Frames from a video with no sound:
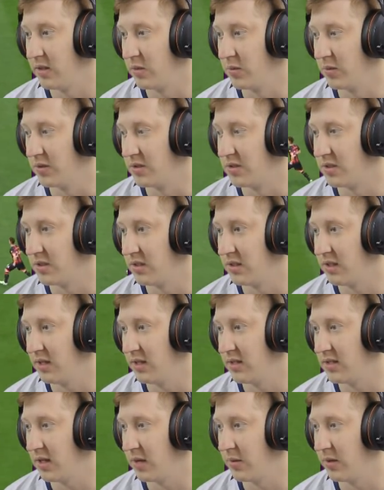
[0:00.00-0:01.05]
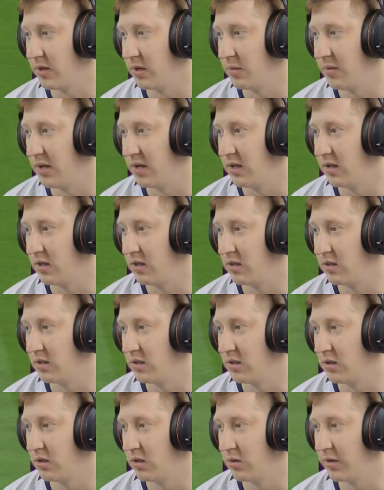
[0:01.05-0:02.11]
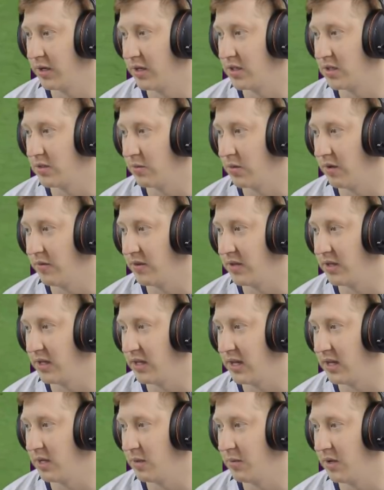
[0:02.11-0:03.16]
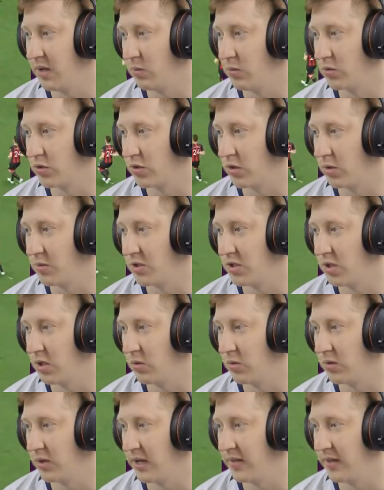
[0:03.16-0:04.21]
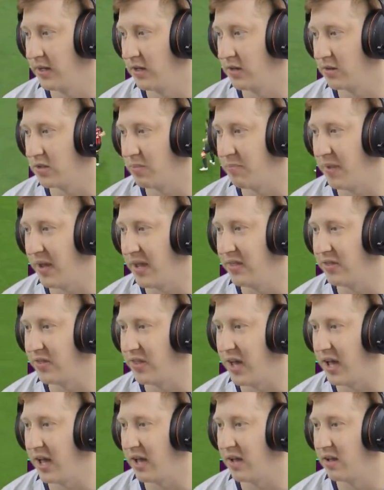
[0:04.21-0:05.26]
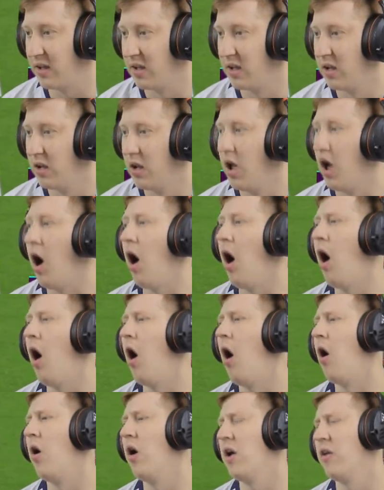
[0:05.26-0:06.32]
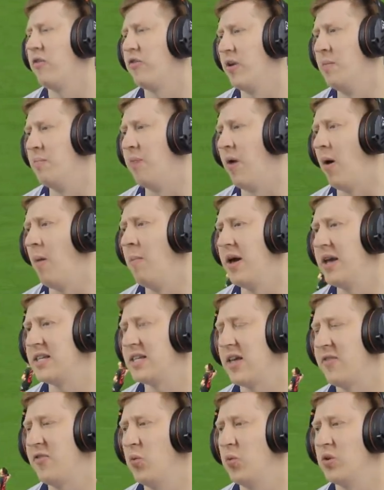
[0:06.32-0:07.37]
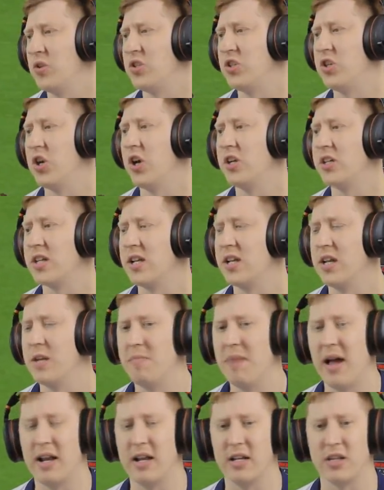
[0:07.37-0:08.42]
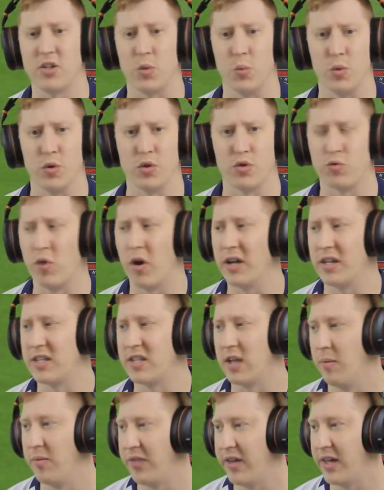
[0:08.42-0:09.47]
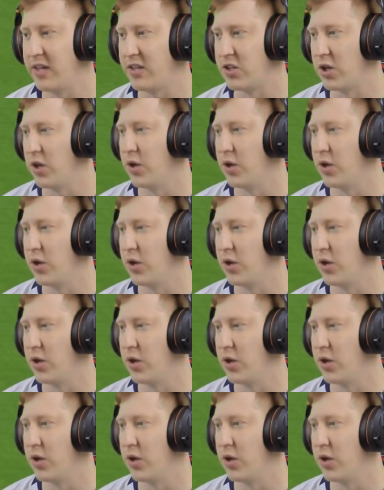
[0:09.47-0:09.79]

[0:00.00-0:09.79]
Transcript: Edwards into Erik Lamela. Aurier's arriving again. Lamela will drop the shoulder and then look to bend that. Oh, if Limbombe's effort was good, Lamela's was right up there